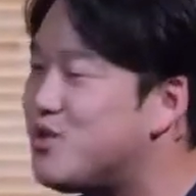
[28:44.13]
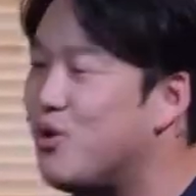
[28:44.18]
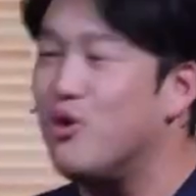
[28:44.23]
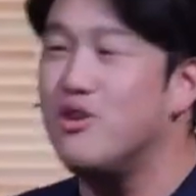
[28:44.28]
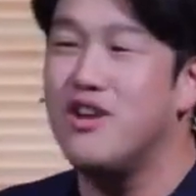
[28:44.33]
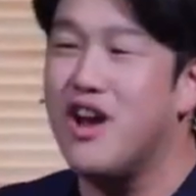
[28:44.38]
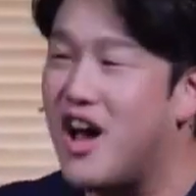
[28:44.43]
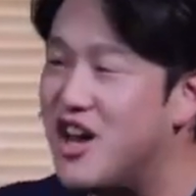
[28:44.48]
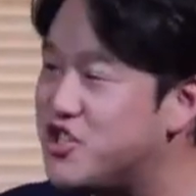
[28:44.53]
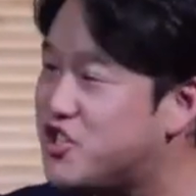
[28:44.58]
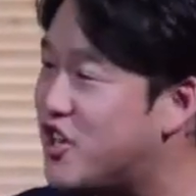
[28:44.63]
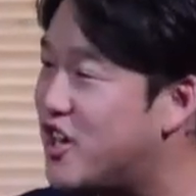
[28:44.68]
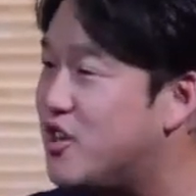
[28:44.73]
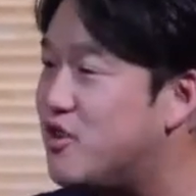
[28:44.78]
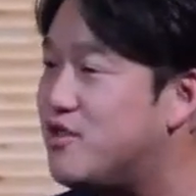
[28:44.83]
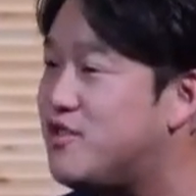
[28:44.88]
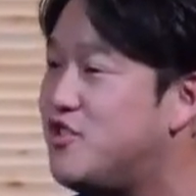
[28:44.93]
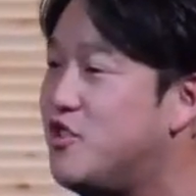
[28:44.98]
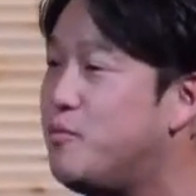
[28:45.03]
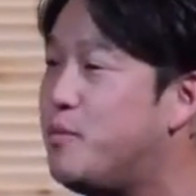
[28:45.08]
or not
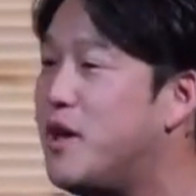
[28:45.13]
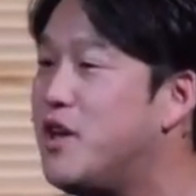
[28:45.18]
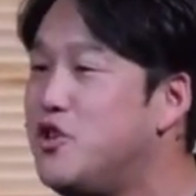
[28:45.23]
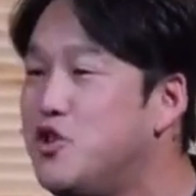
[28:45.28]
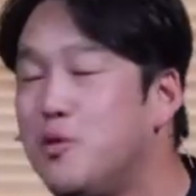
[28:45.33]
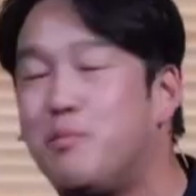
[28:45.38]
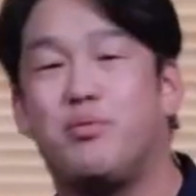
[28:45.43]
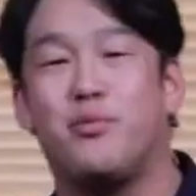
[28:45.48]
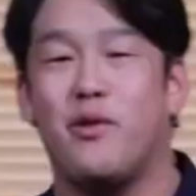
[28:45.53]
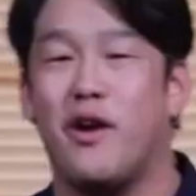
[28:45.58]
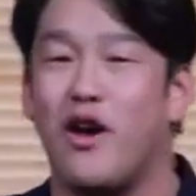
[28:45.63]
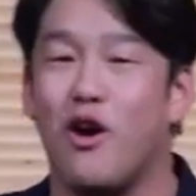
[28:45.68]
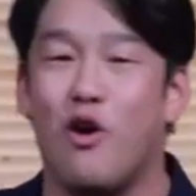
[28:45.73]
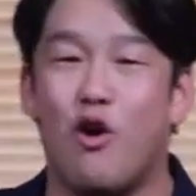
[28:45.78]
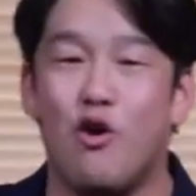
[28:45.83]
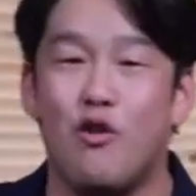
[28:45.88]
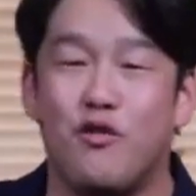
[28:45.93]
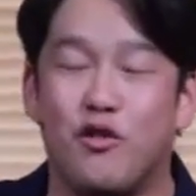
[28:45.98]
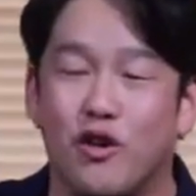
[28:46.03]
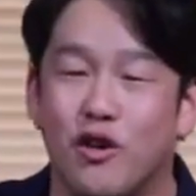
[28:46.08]
generous you've been. You pray
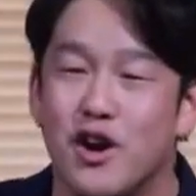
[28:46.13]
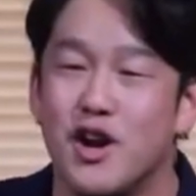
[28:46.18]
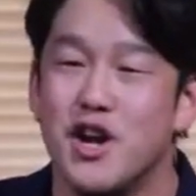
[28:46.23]
over